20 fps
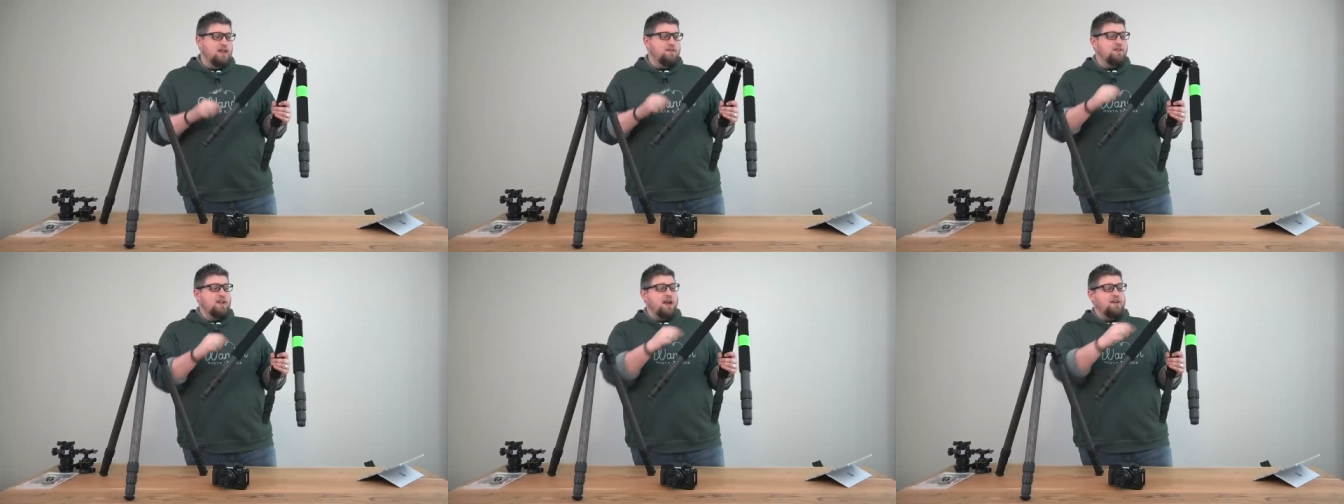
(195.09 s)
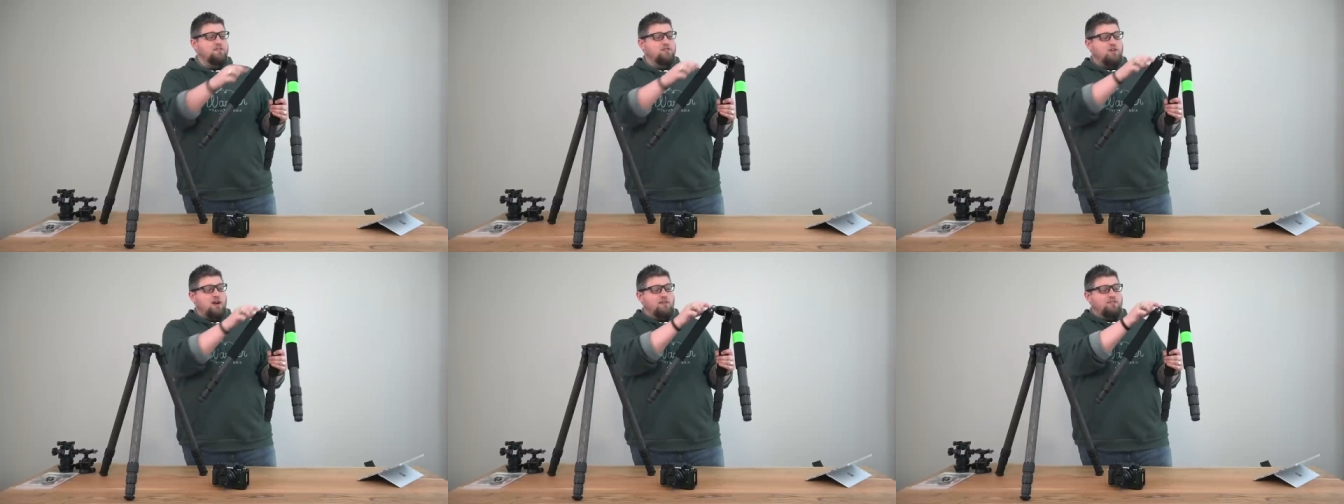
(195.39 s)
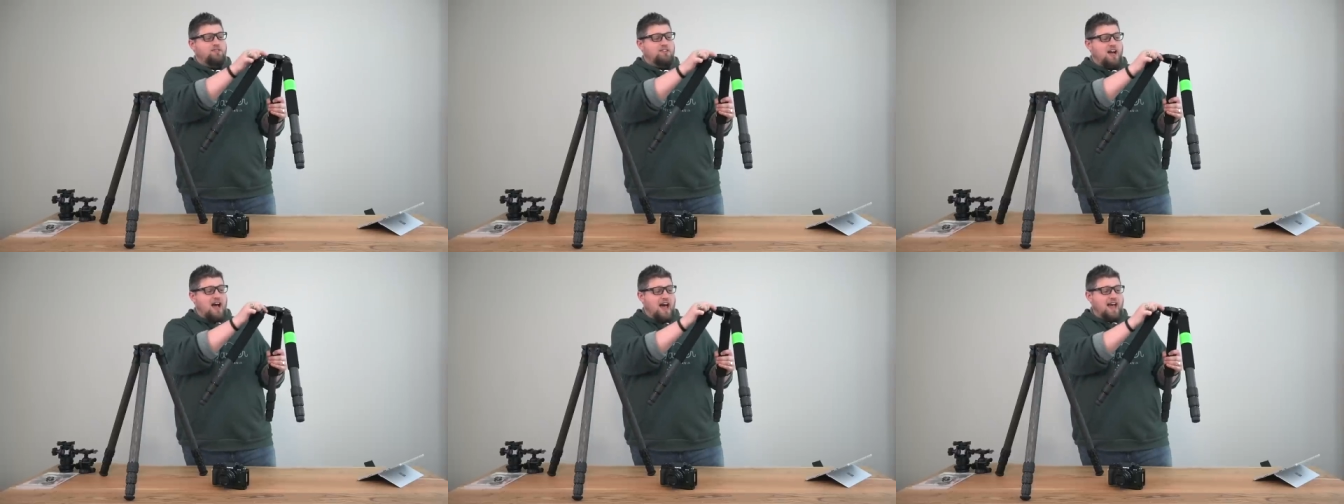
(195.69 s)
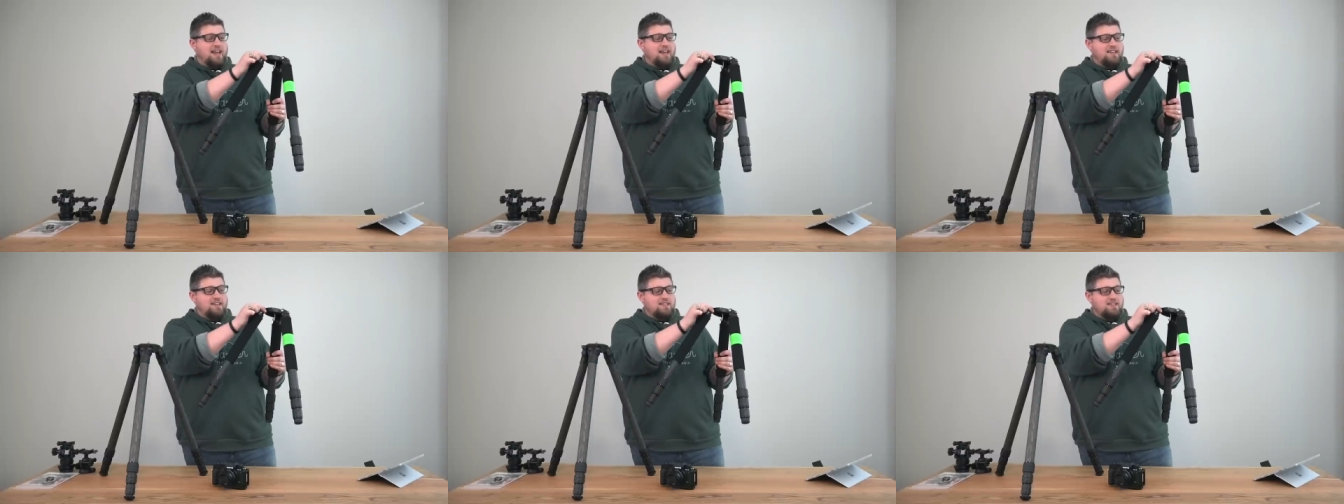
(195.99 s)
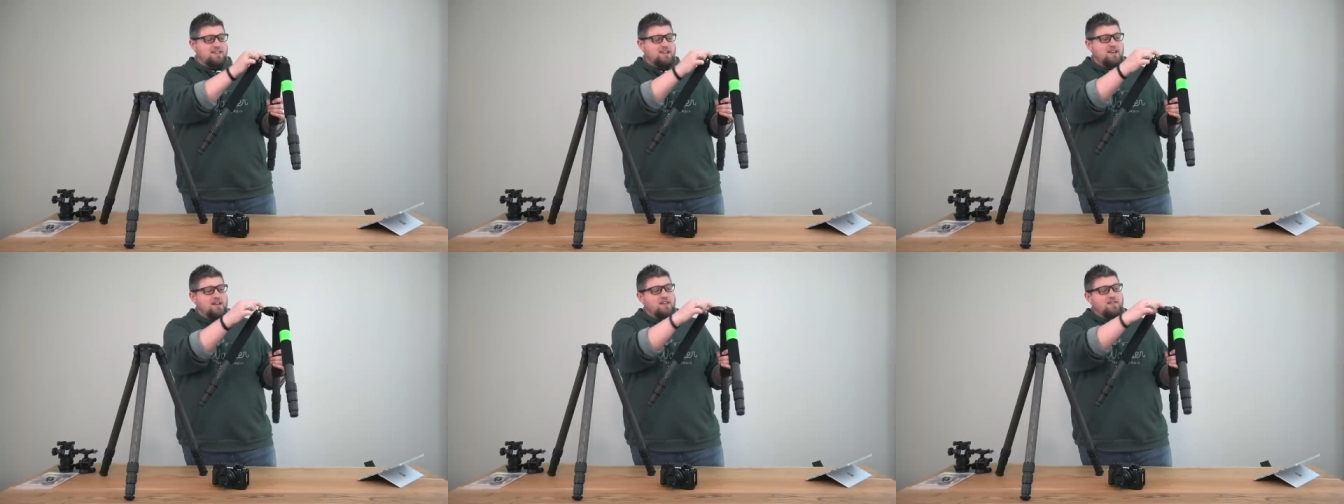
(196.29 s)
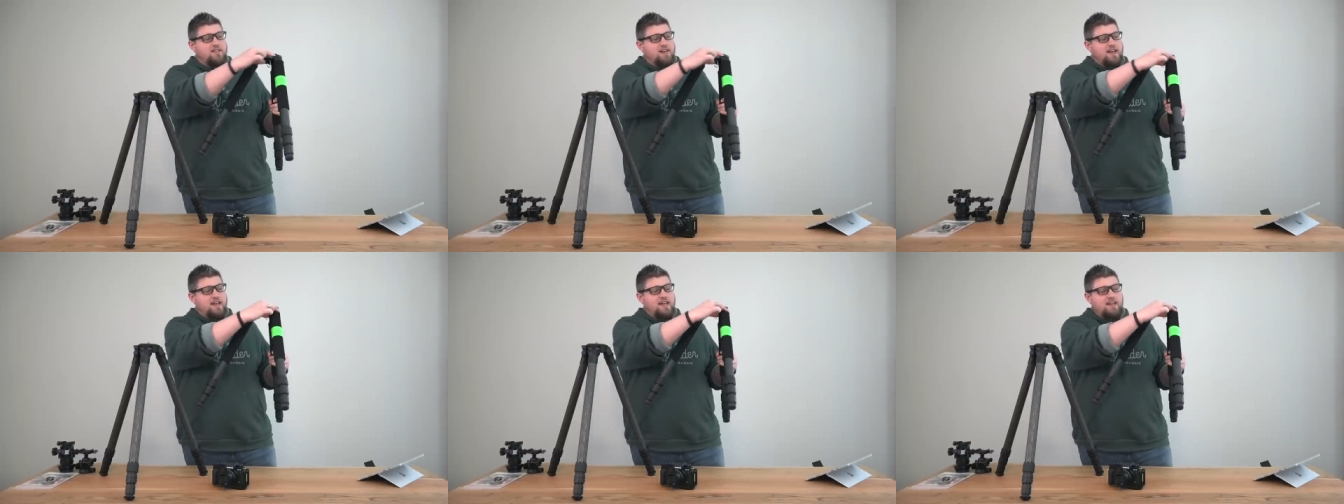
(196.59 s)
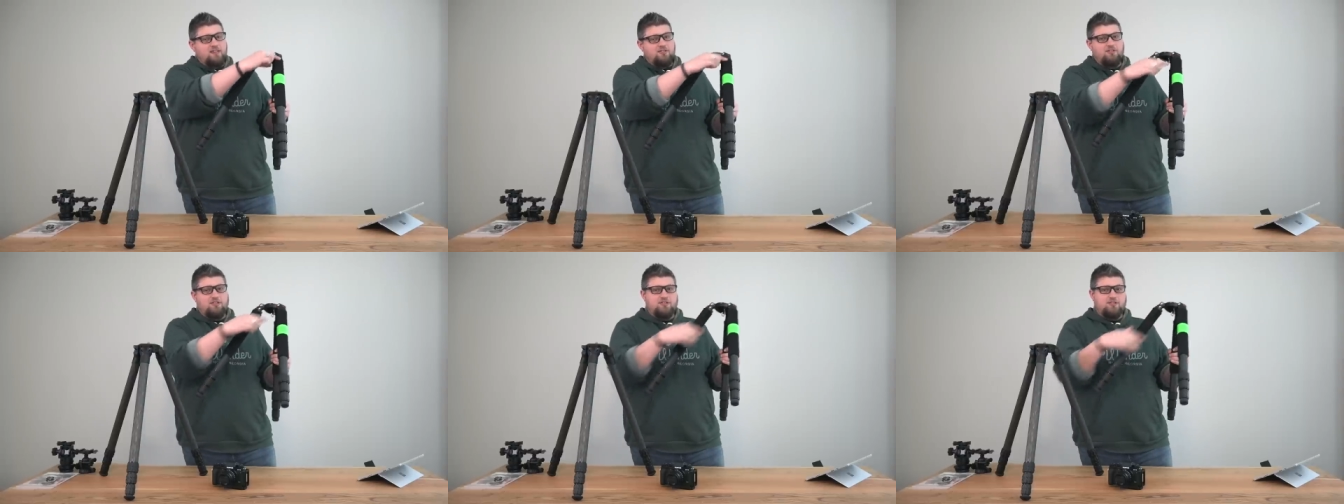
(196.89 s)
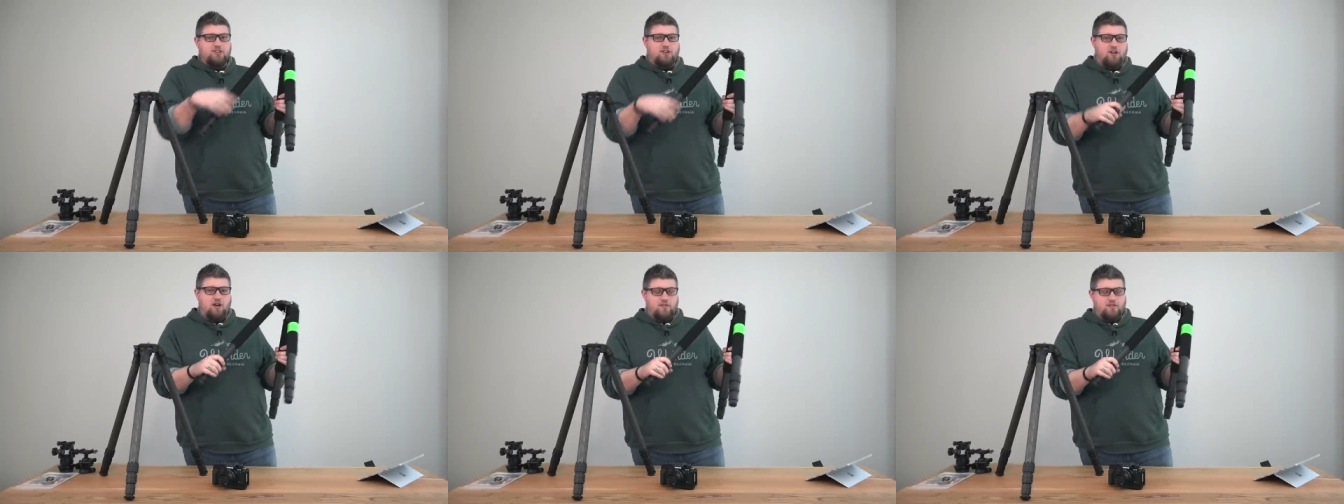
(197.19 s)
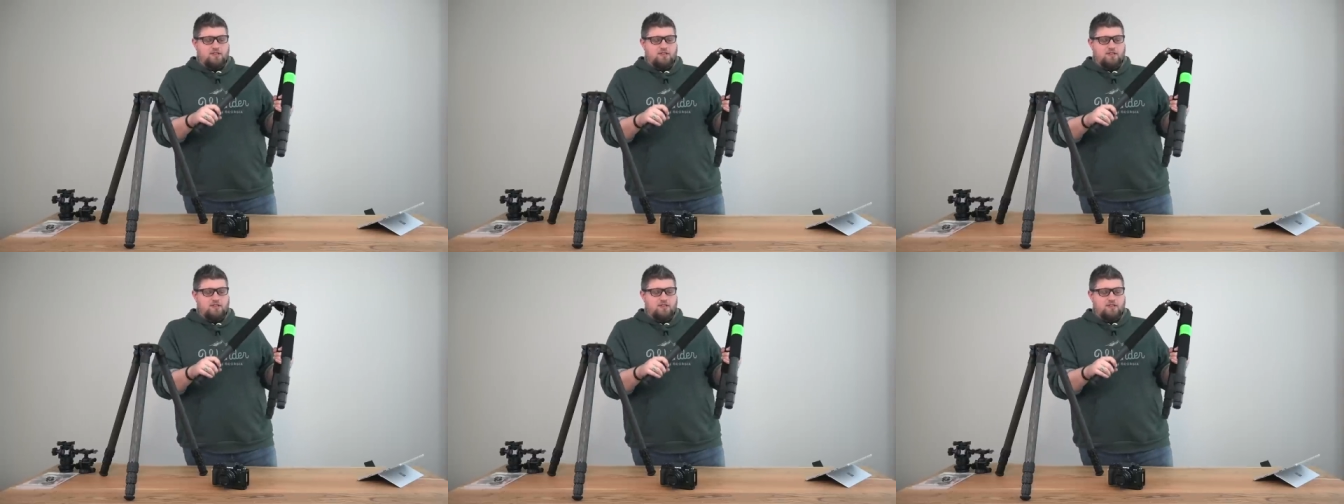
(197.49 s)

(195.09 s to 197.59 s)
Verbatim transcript: even after I've tightened the hinges on all